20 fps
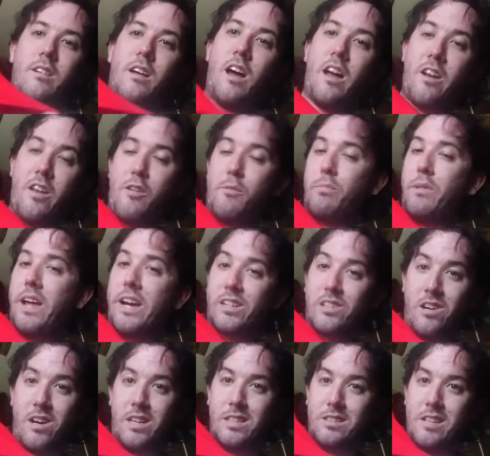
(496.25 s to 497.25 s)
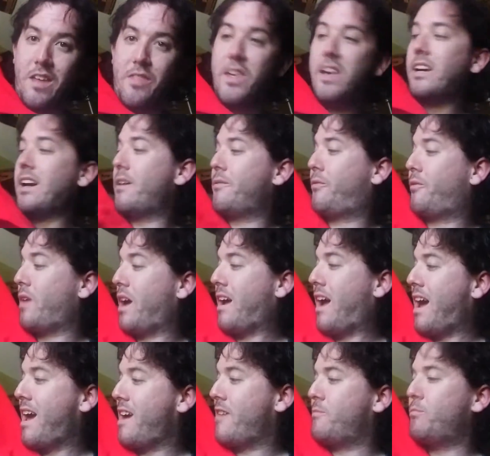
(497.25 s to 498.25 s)
Another Blackhawks. I think I
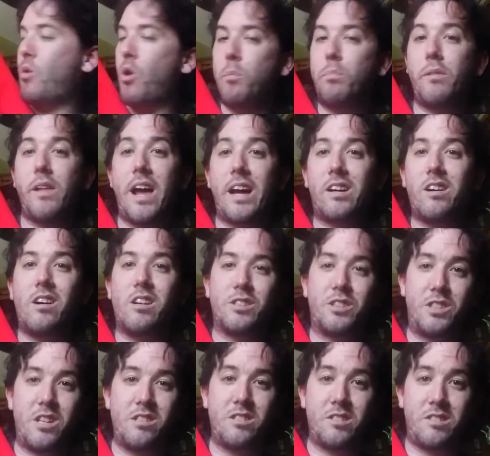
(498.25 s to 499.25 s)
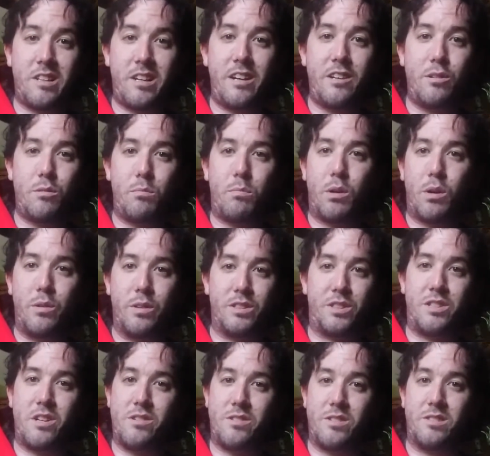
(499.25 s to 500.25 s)
have more Blackhawks jerseys than I do Bruins
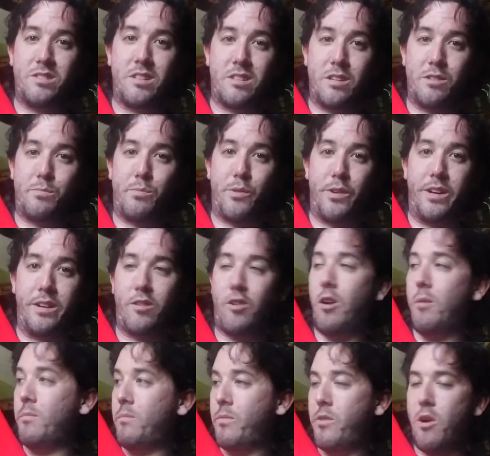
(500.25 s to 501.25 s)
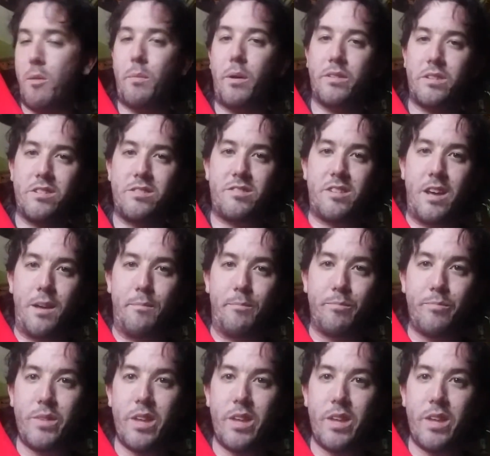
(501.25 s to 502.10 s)
jerseys at this point, or they're about the same.